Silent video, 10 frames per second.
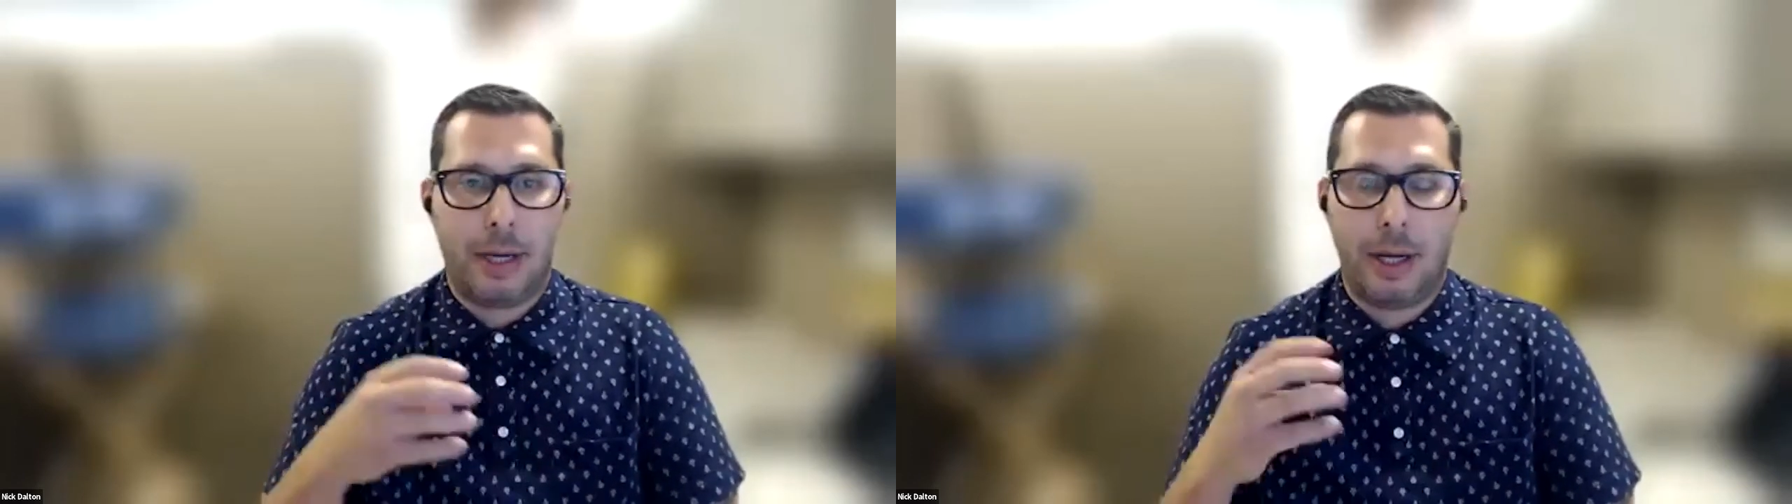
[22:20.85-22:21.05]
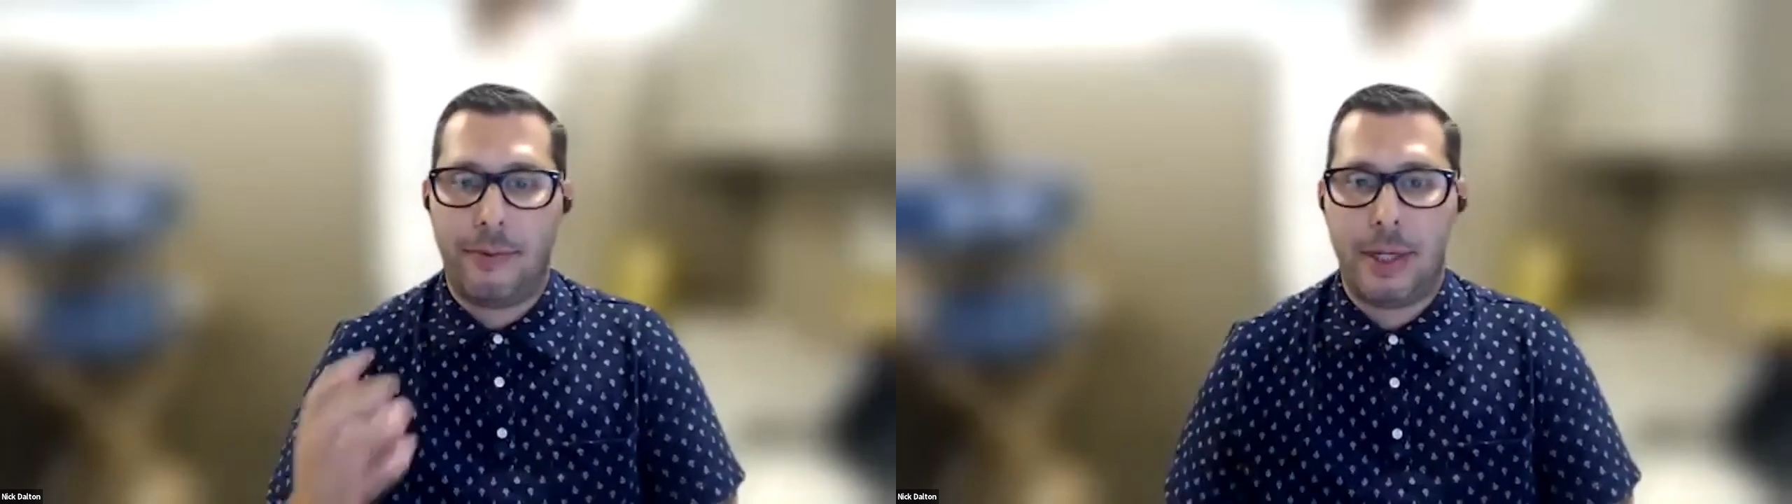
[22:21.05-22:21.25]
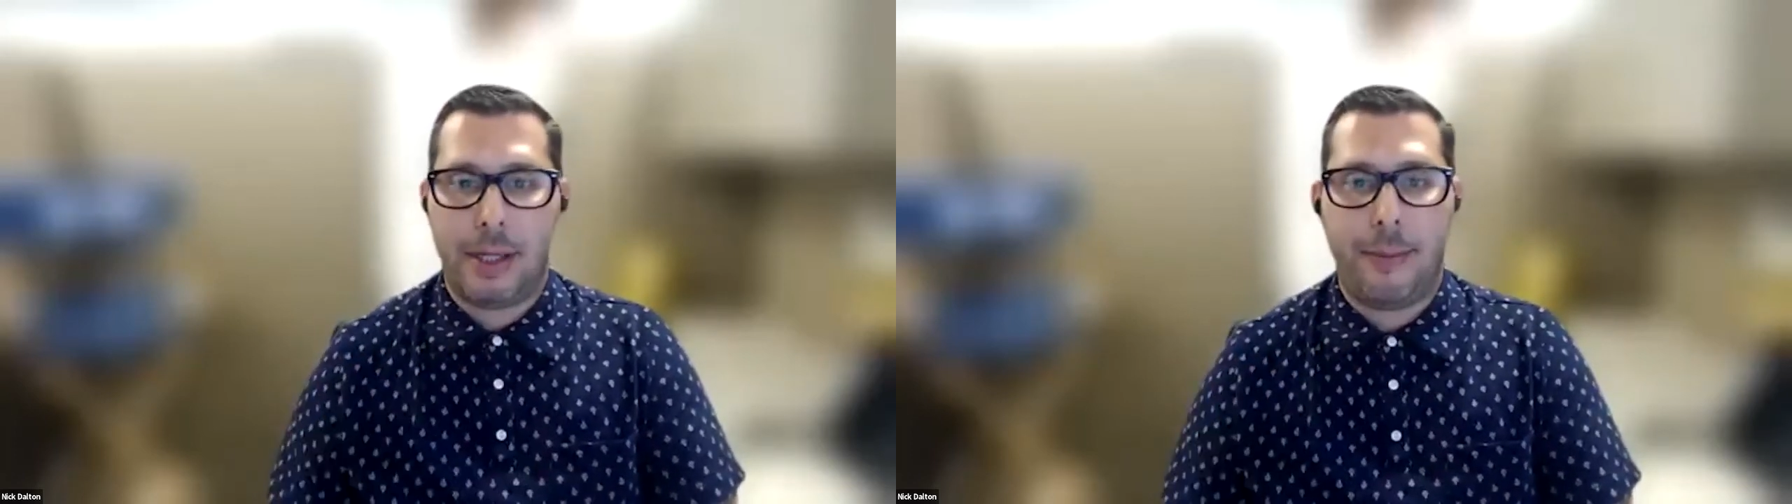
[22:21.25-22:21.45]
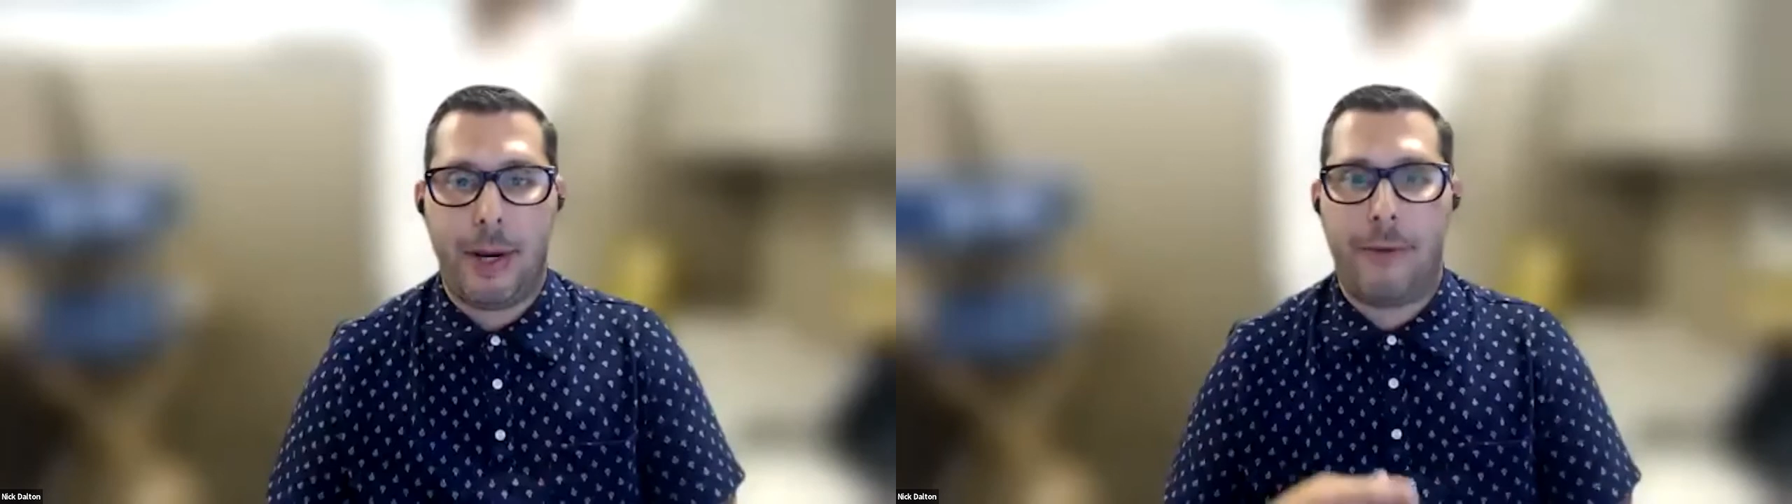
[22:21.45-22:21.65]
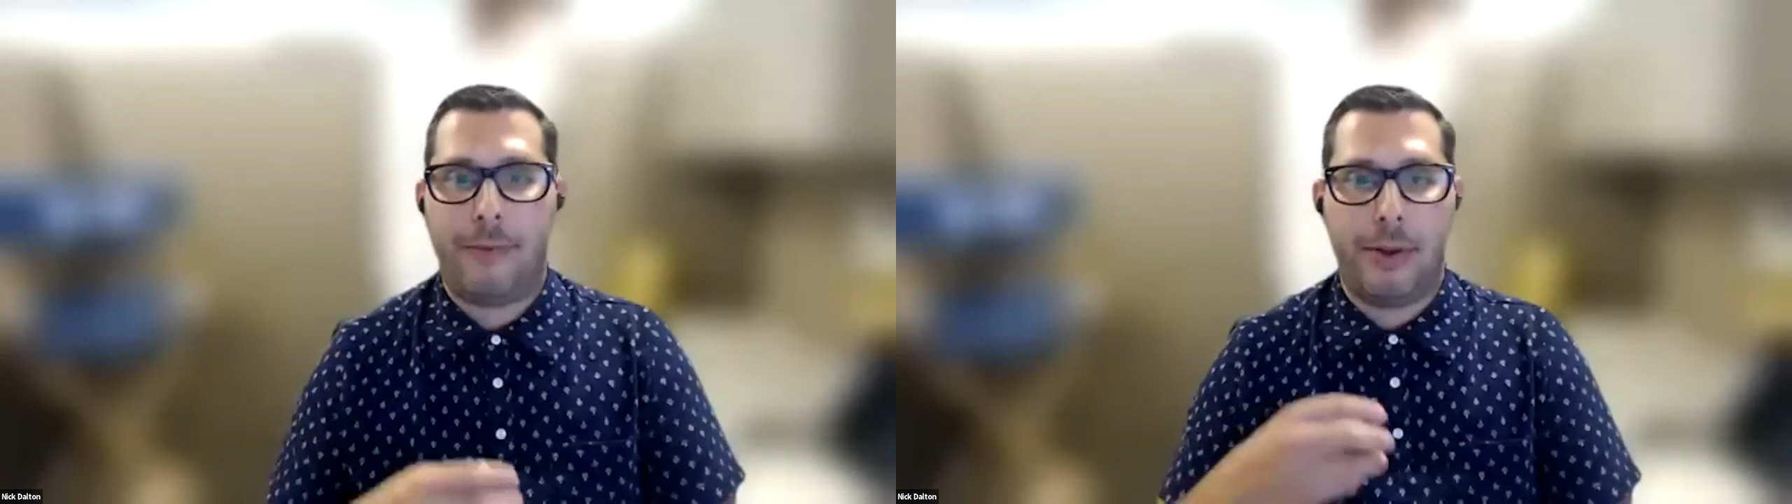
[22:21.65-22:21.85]
every time
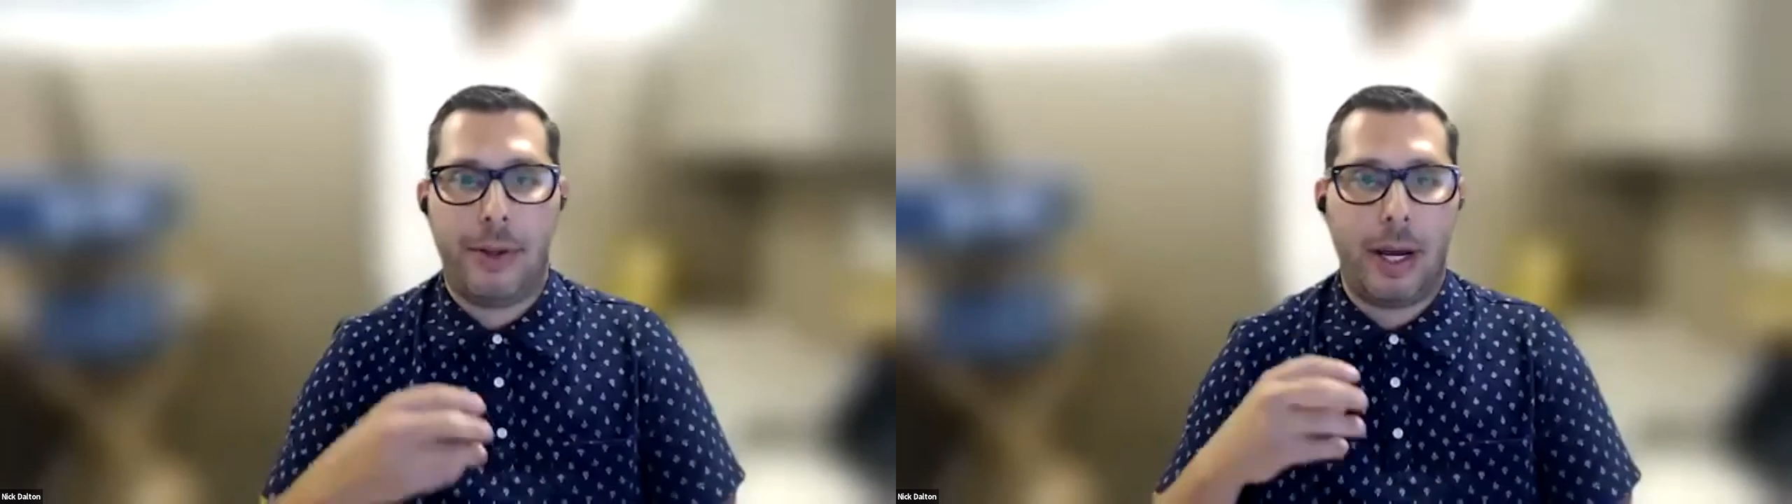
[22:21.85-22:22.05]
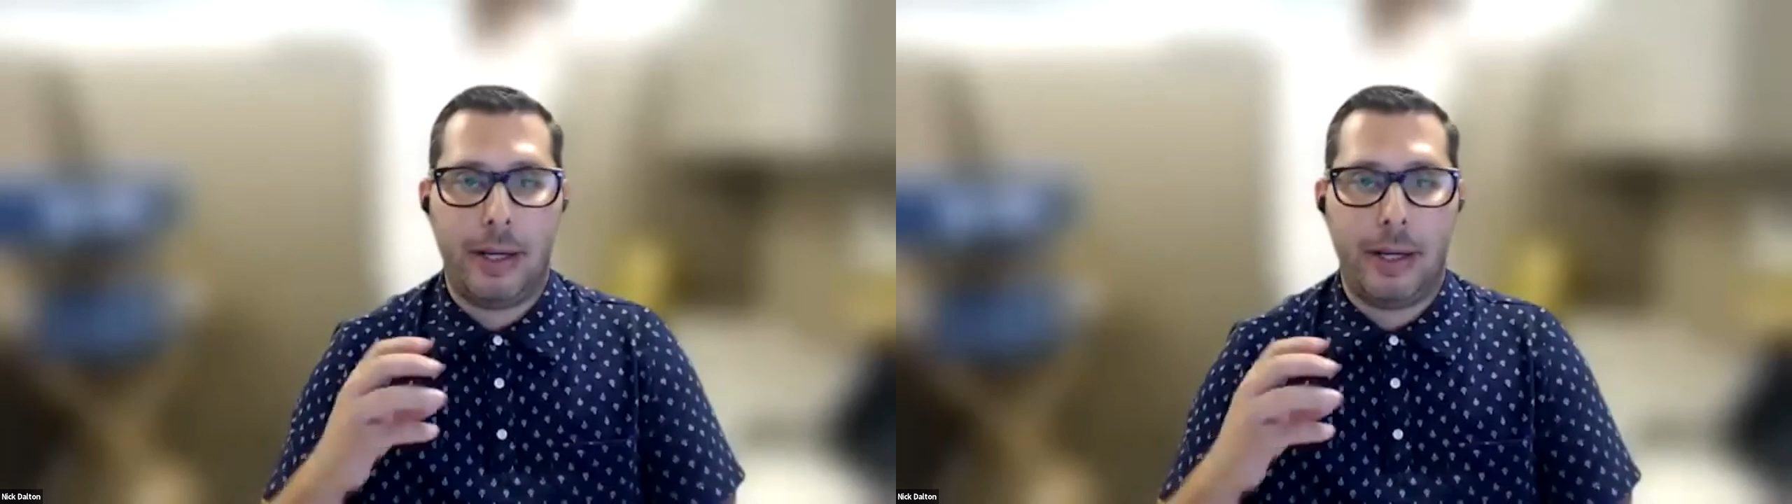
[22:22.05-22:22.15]
after that,